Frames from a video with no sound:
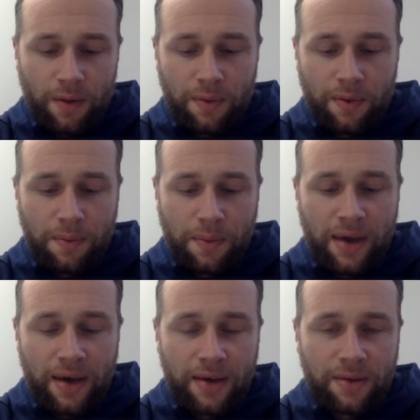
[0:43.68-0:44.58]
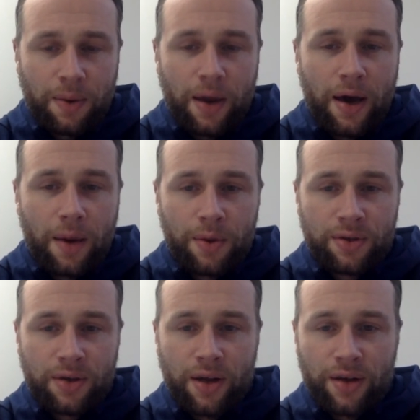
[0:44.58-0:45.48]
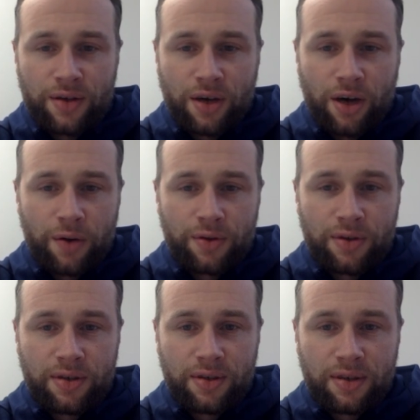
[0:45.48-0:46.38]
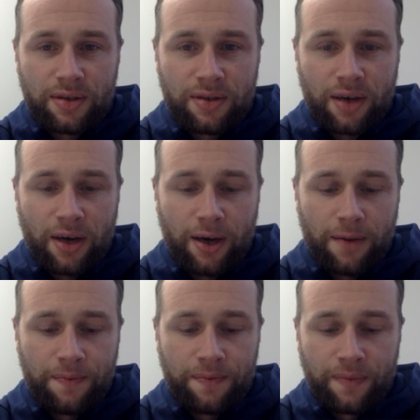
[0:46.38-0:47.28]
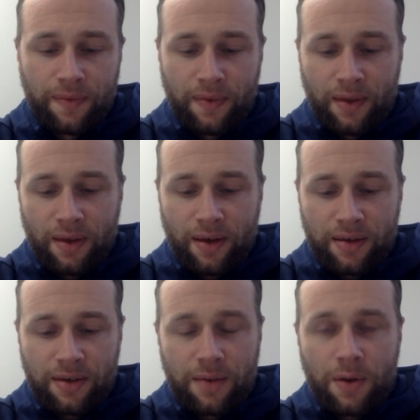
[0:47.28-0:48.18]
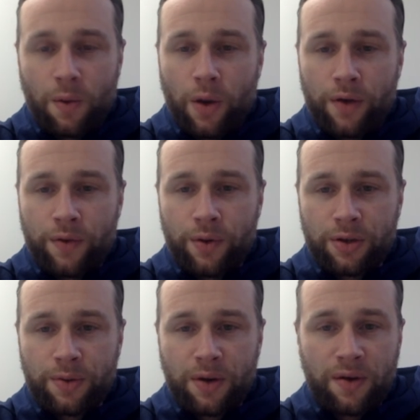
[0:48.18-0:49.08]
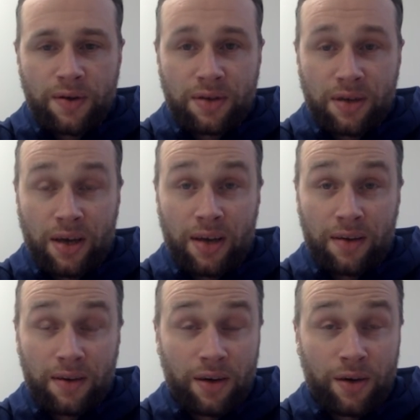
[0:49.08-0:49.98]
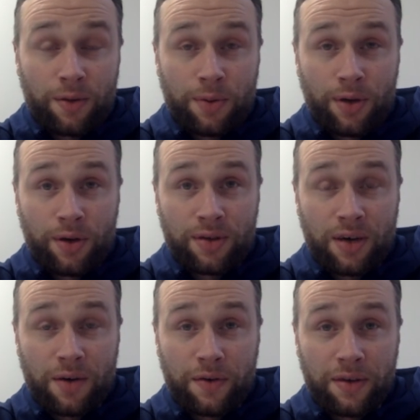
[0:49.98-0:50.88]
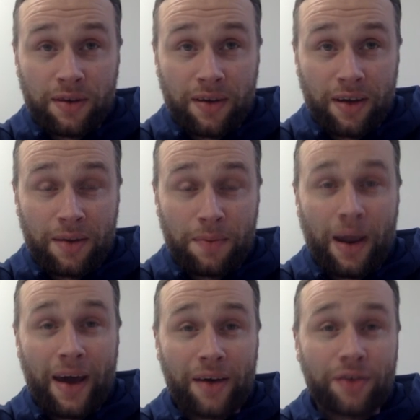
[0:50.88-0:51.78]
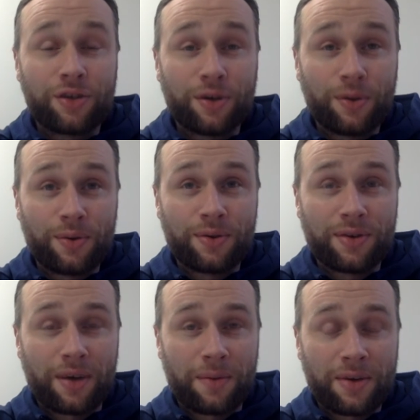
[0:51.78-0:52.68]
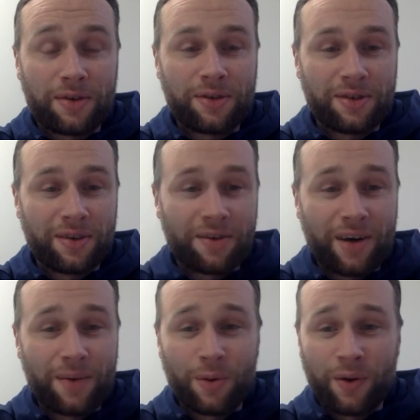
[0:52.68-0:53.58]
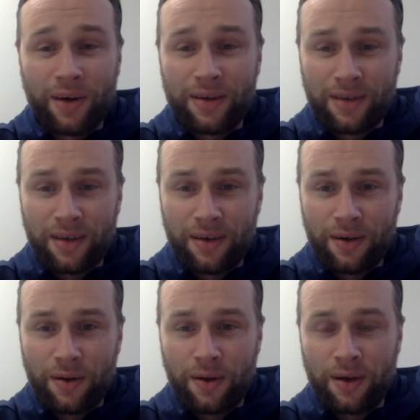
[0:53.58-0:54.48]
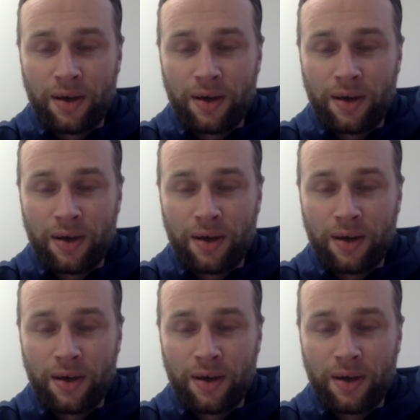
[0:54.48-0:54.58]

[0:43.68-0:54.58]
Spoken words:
make it as a player, but certainly as a coach, this is it's going to be a wonderful experience. And then you put yourself in the player's shoes. I mean, it's just incredible, really, isn't it? The